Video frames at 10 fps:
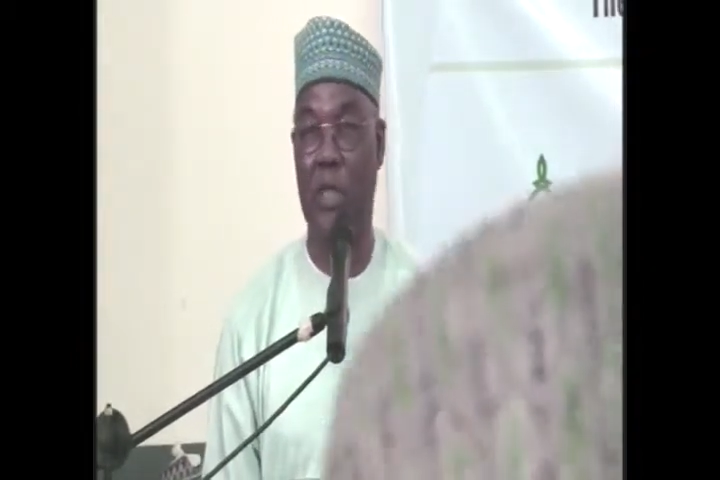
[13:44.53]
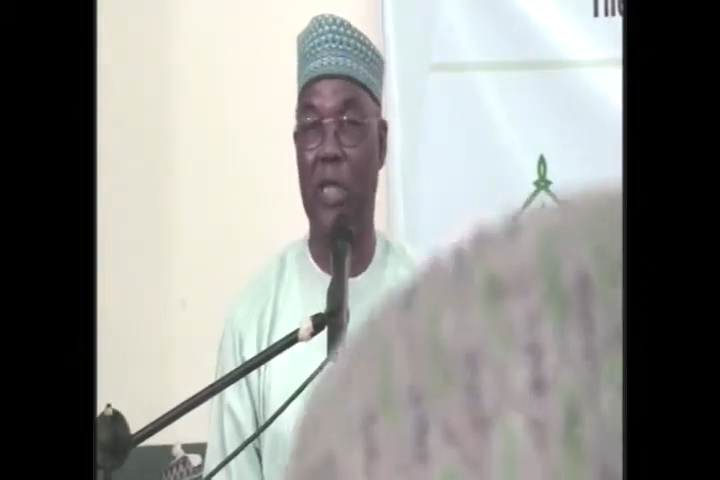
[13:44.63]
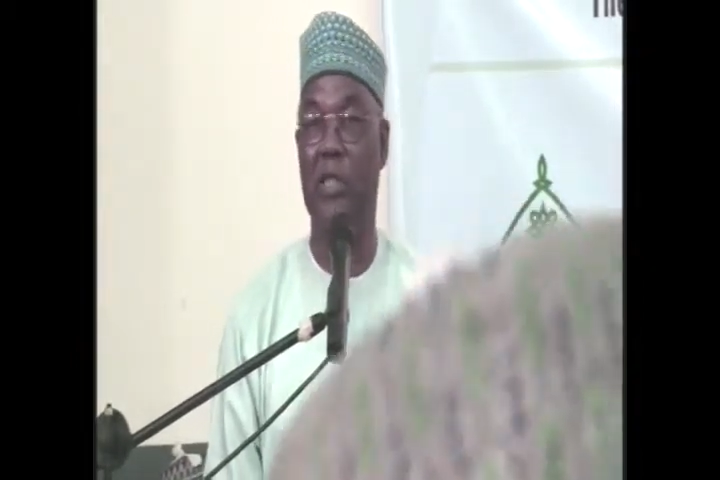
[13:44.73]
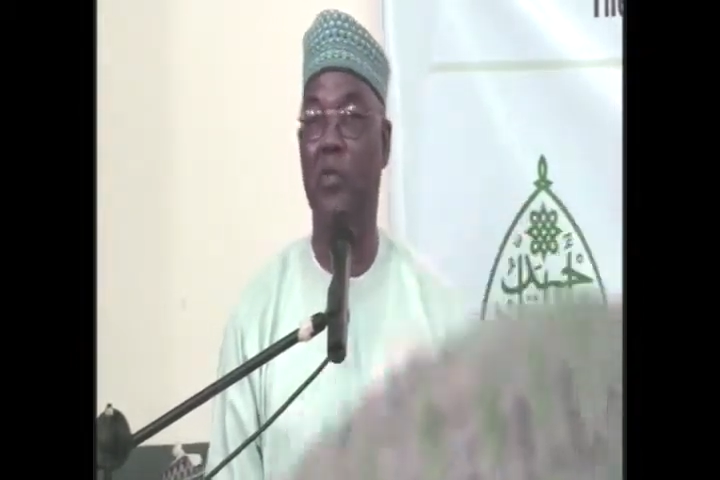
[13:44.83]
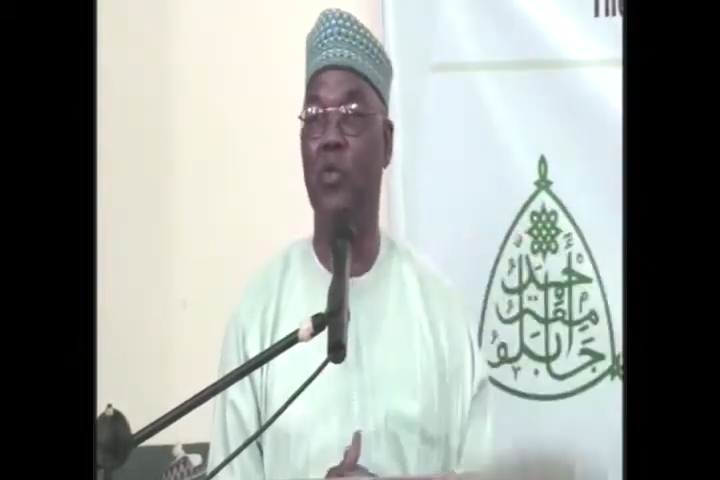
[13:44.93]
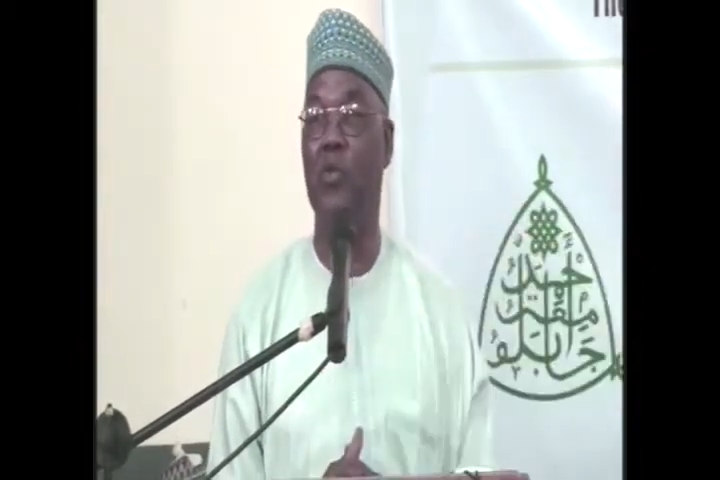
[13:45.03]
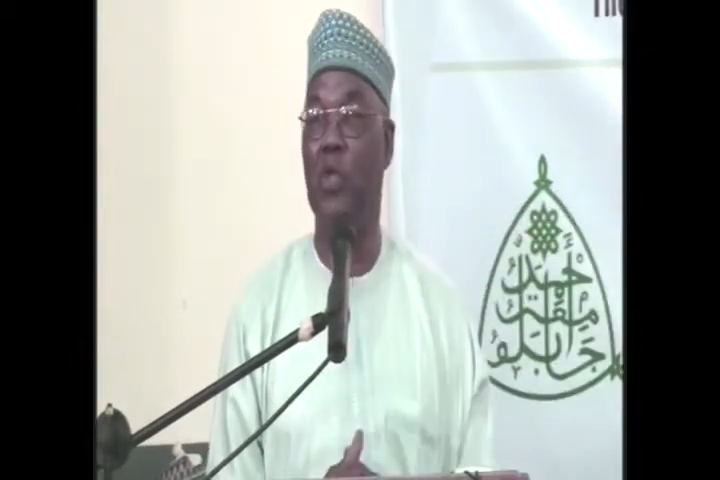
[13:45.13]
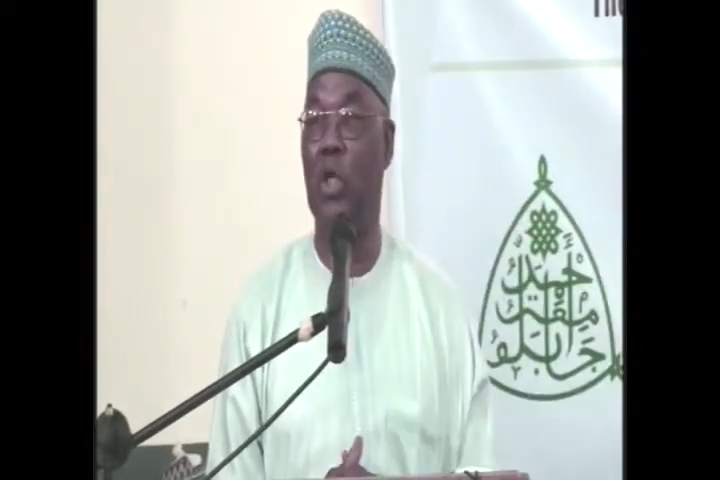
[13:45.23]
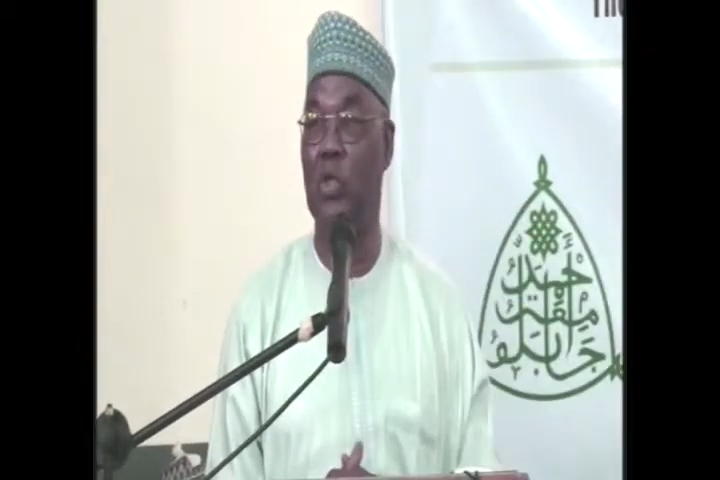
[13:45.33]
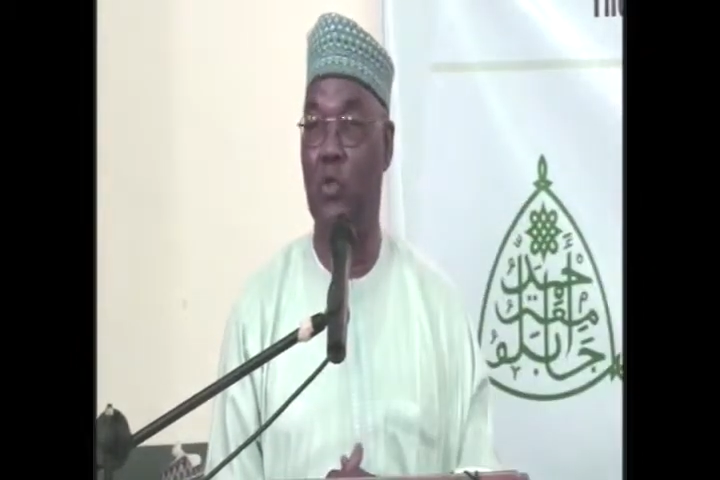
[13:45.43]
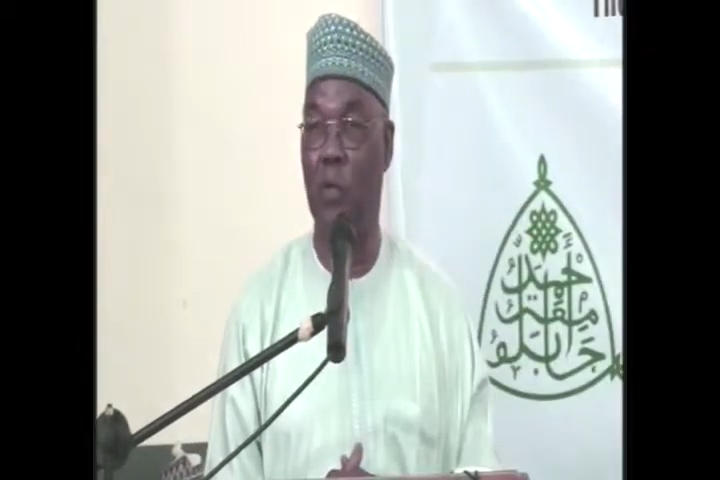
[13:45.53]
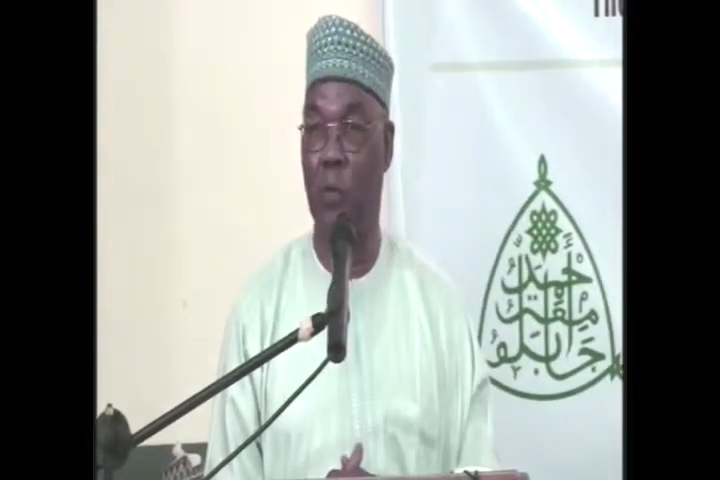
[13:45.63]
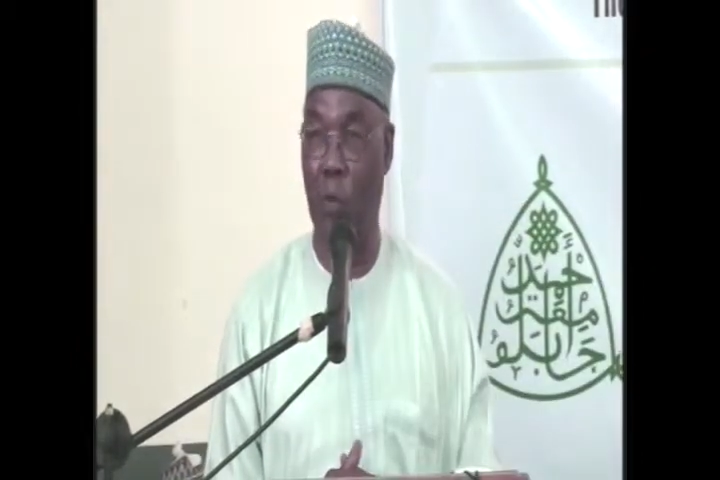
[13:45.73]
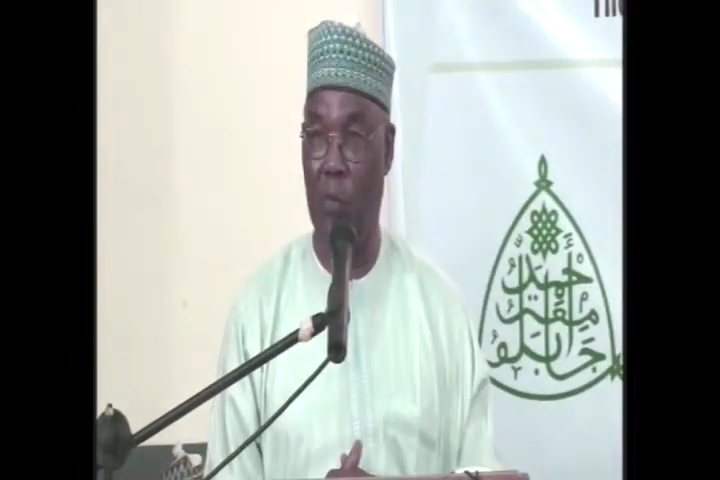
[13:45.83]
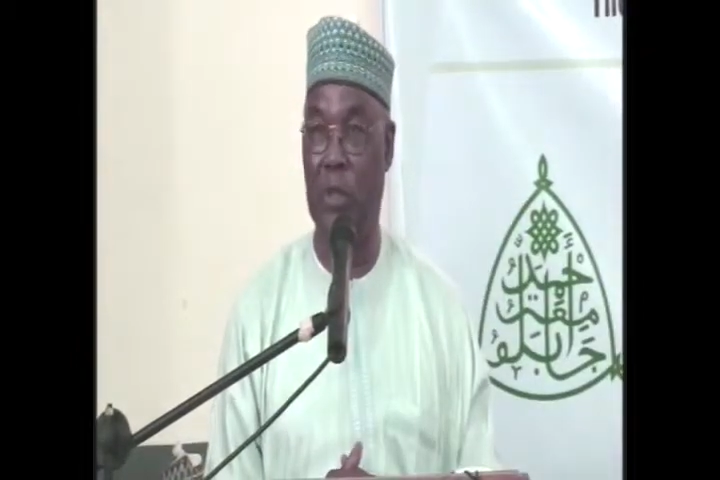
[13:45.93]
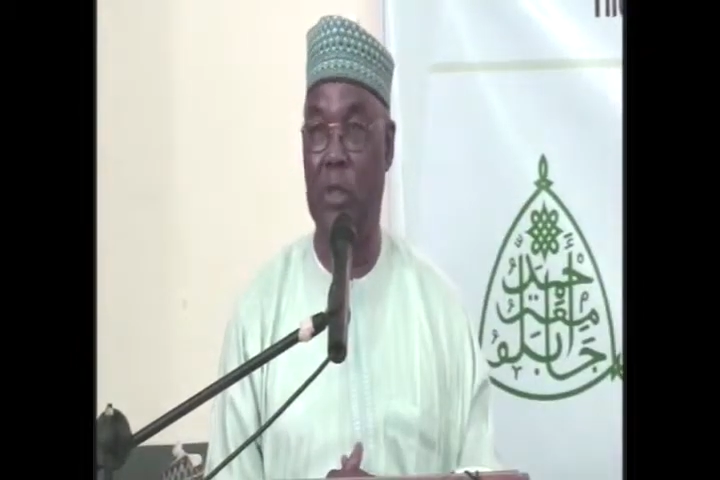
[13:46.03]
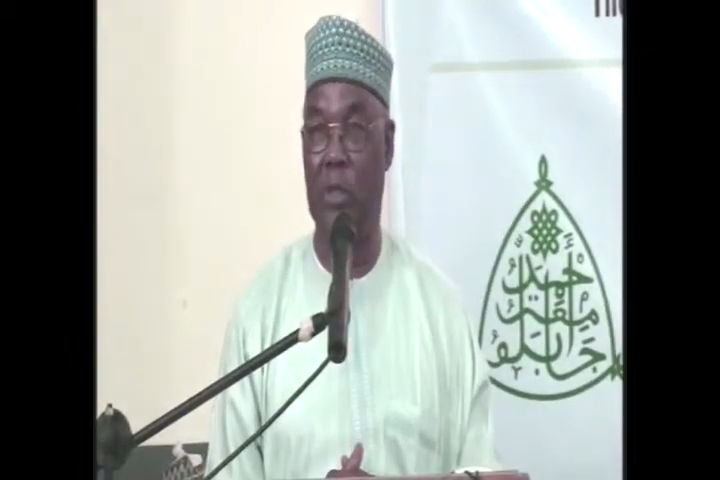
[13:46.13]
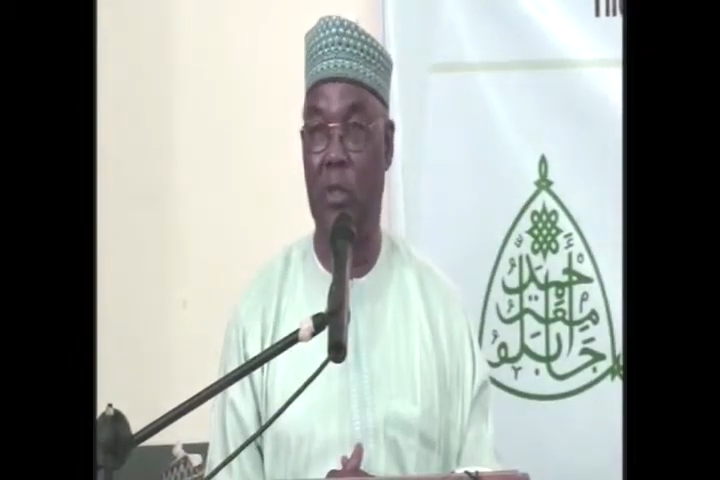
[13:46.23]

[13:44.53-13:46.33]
They are supposed to ensure probity.